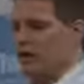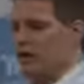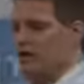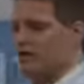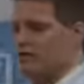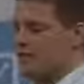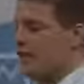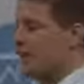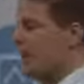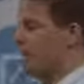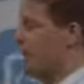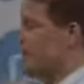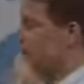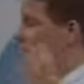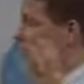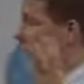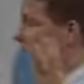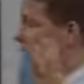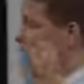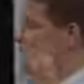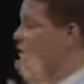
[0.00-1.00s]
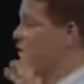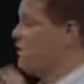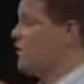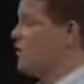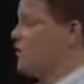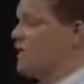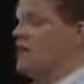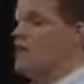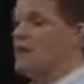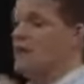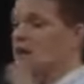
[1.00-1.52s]
he said, like, it's
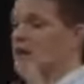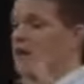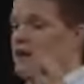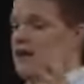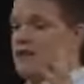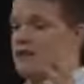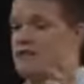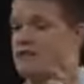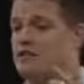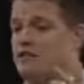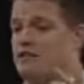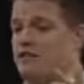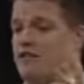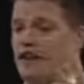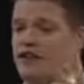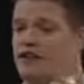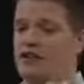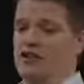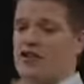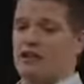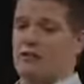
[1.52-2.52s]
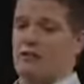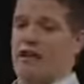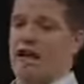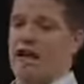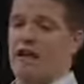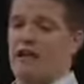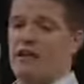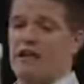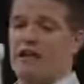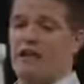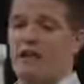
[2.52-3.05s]
free, it's $5 shipping
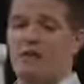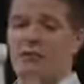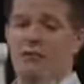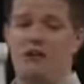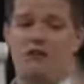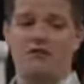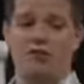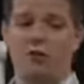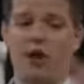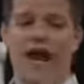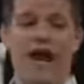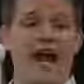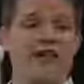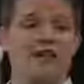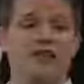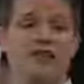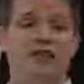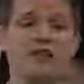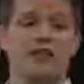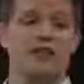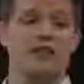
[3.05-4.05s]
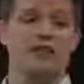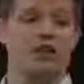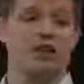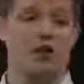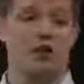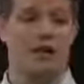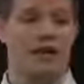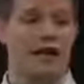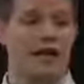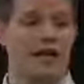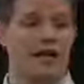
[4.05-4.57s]
handling, but if for whatever reason you
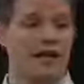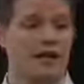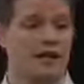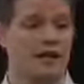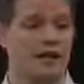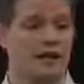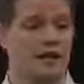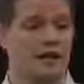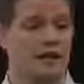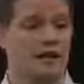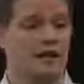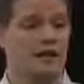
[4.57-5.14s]
don't like it,